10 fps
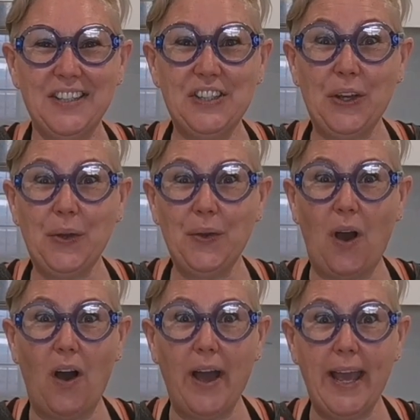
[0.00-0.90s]
So
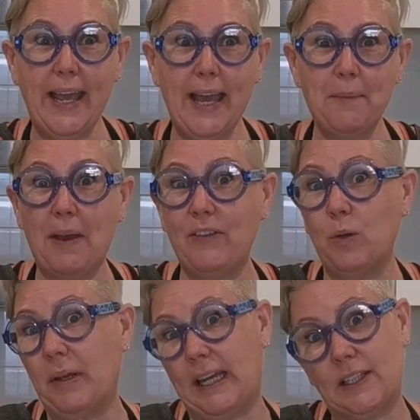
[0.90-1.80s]
I am having all
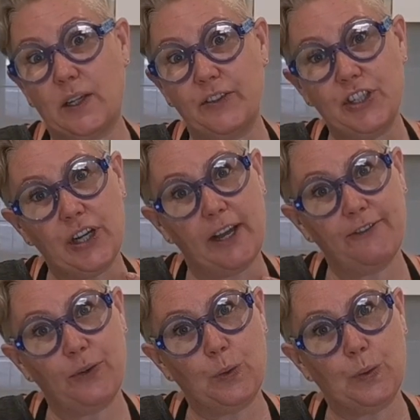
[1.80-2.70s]
my kids over tonight
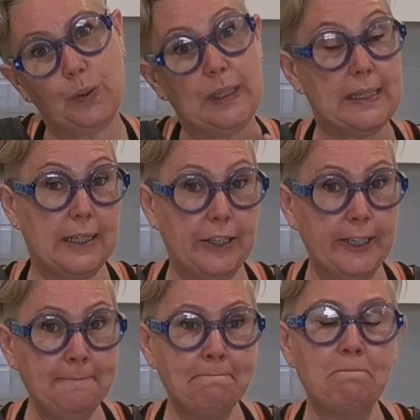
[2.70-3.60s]
for lasagna,
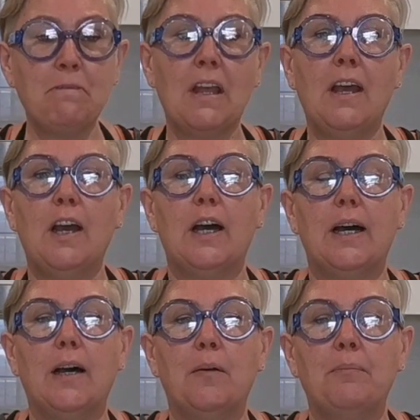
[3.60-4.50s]

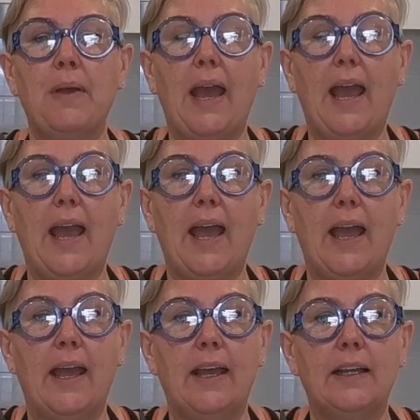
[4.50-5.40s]

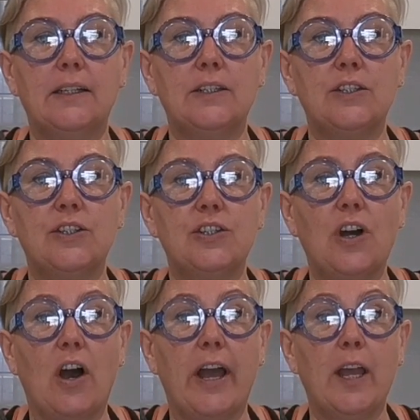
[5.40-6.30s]
and
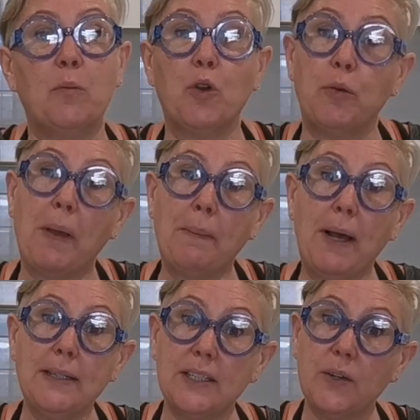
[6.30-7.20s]
I am going to make
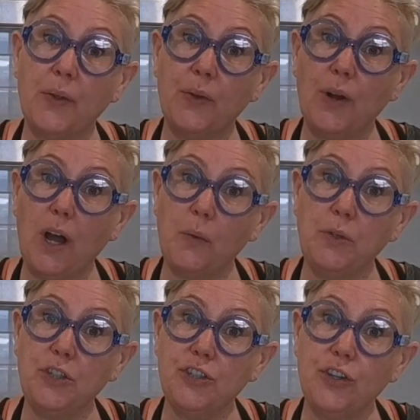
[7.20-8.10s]
pasta. So I thought I
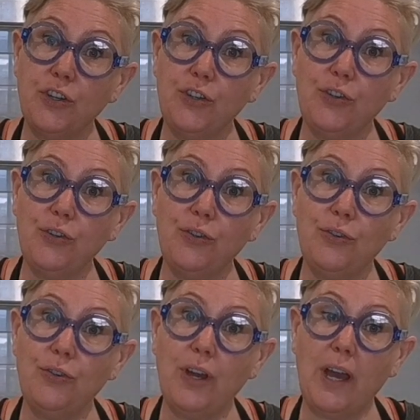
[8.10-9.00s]
would show
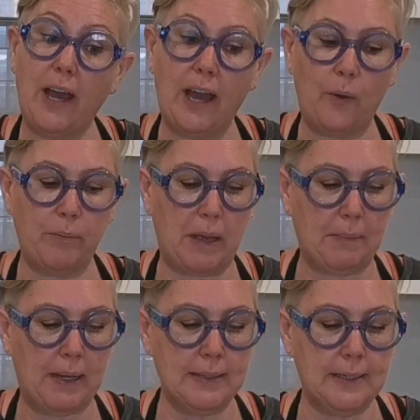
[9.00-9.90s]
you how I make
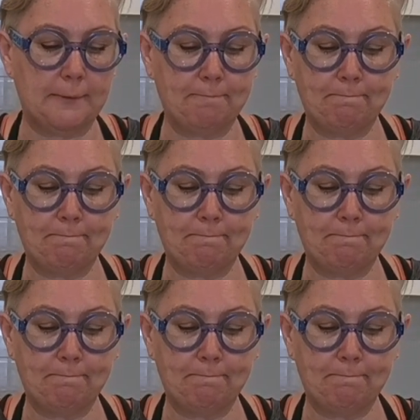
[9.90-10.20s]
pasta.